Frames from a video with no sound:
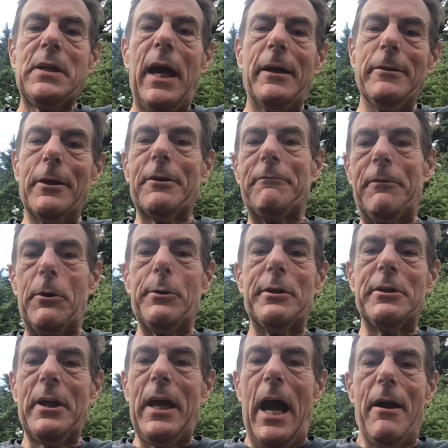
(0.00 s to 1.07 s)
I look
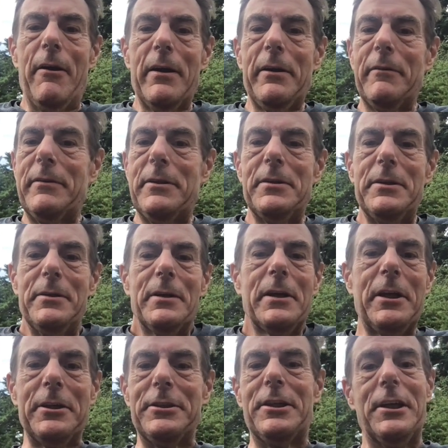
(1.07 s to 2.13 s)
forward to
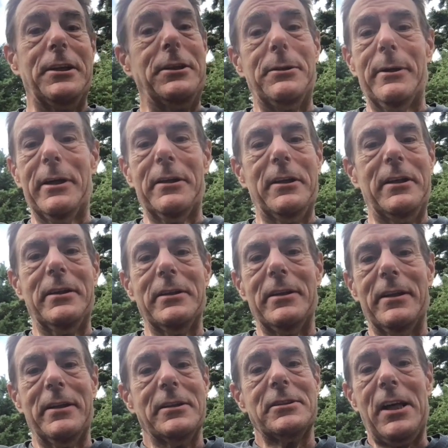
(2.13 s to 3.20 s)
continuing
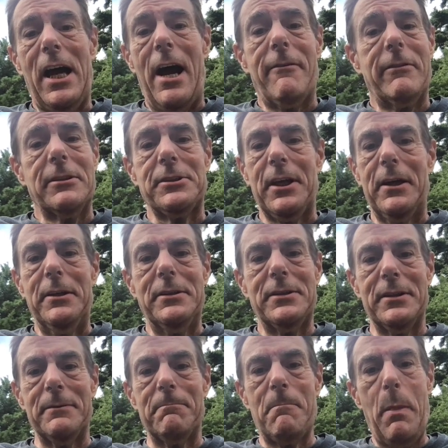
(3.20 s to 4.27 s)
this
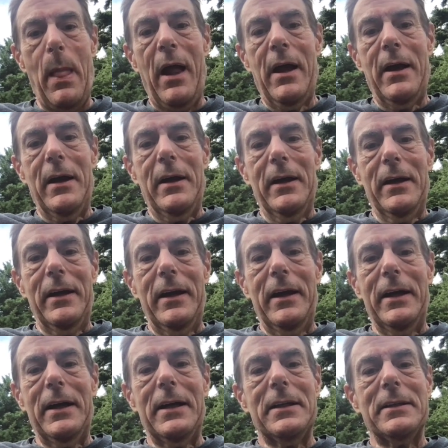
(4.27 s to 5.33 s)
conversation.
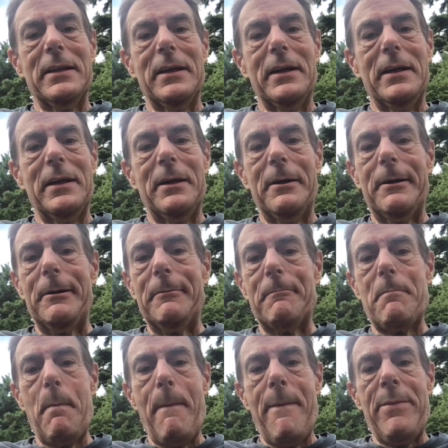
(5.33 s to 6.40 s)
And I
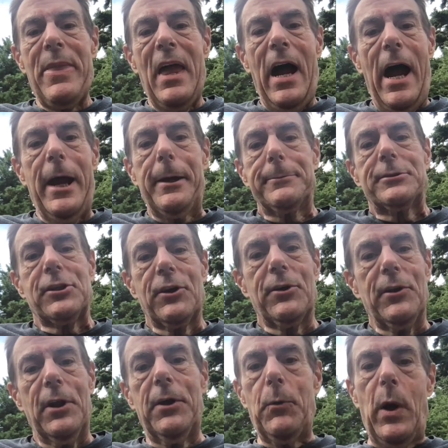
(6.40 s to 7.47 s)

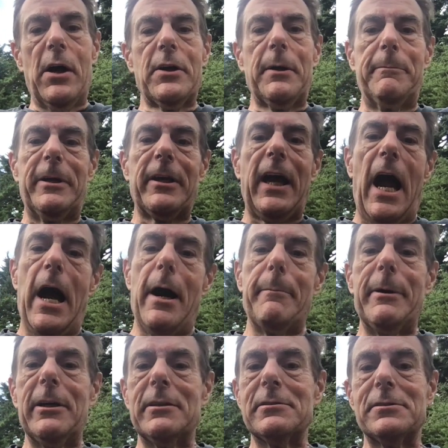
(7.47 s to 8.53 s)
absolutely welcome your
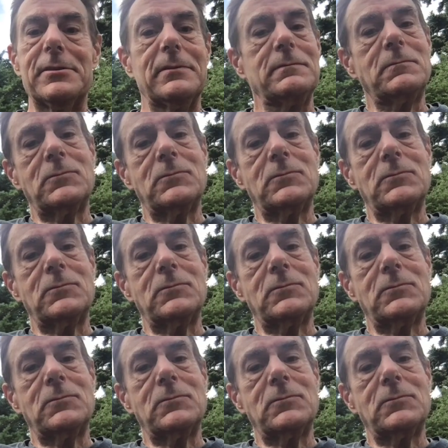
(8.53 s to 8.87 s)
comments.